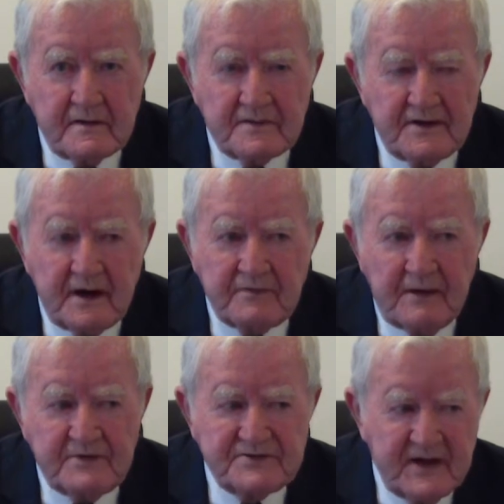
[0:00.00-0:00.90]
They're not
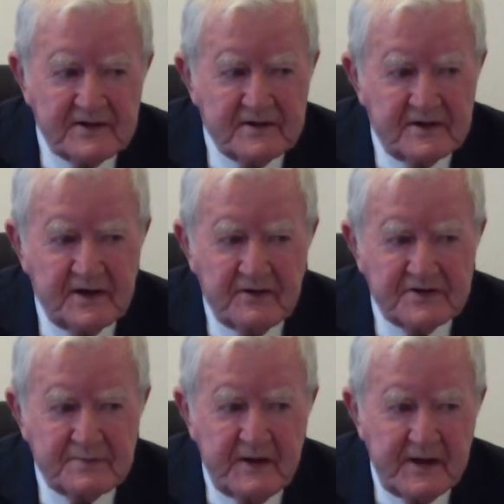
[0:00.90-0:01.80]
representing the
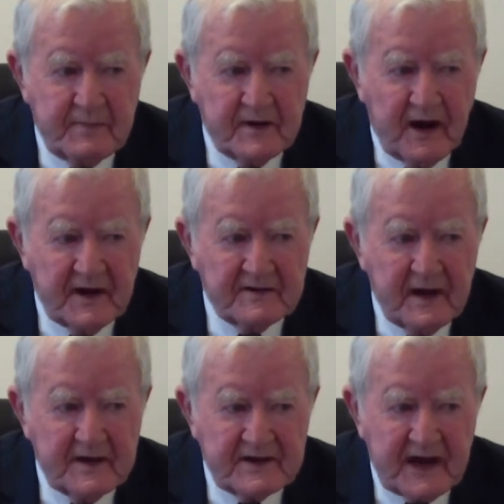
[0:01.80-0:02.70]
Irish people and
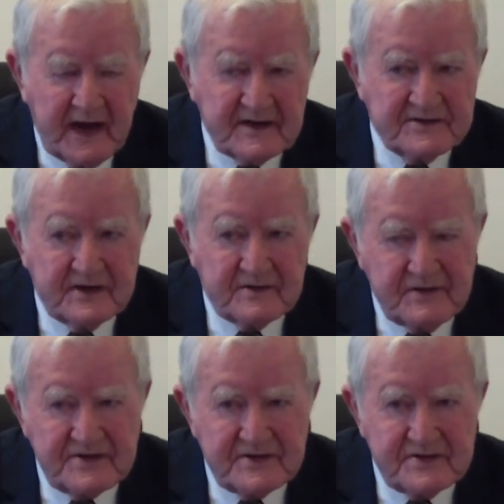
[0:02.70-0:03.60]
the Catholics and
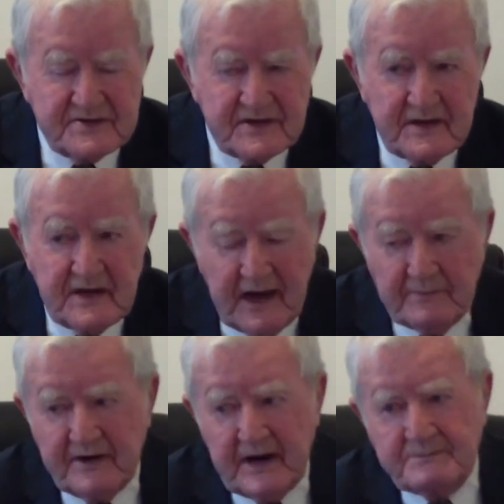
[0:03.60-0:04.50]
Christians and
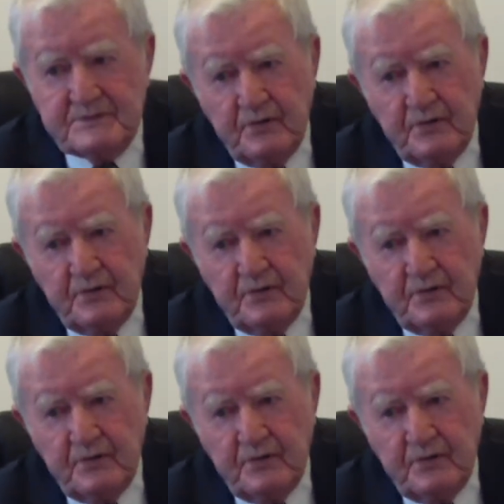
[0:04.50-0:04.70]
perhaps